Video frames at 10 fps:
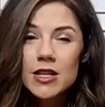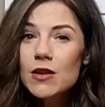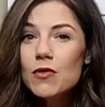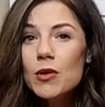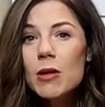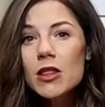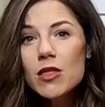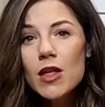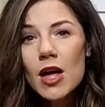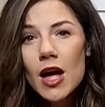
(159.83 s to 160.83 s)
And every
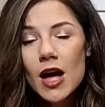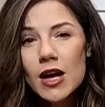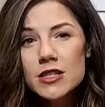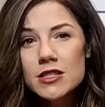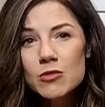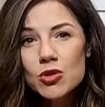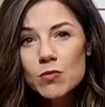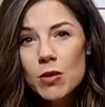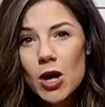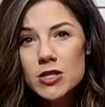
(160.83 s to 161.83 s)
month, as the
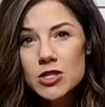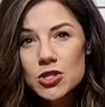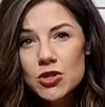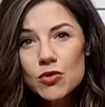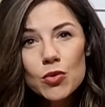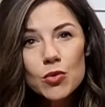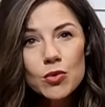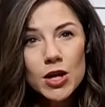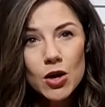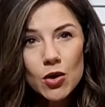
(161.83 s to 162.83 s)
moon passes through
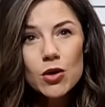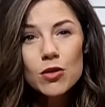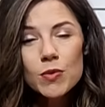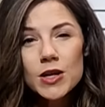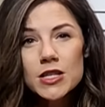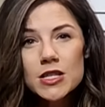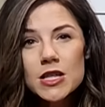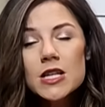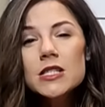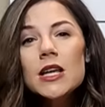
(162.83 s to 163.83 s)
the earth wind,
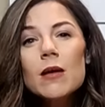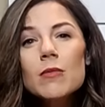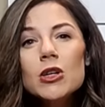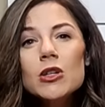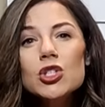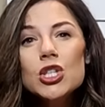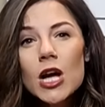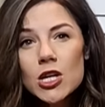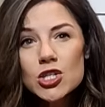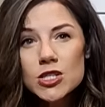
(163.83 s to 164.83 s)
these chemical
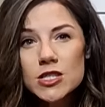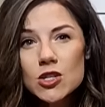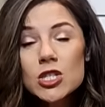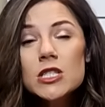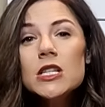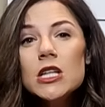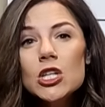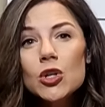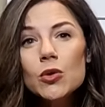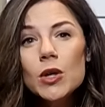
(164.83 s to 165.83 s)
changes
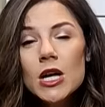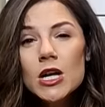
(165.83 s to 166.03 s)
continue,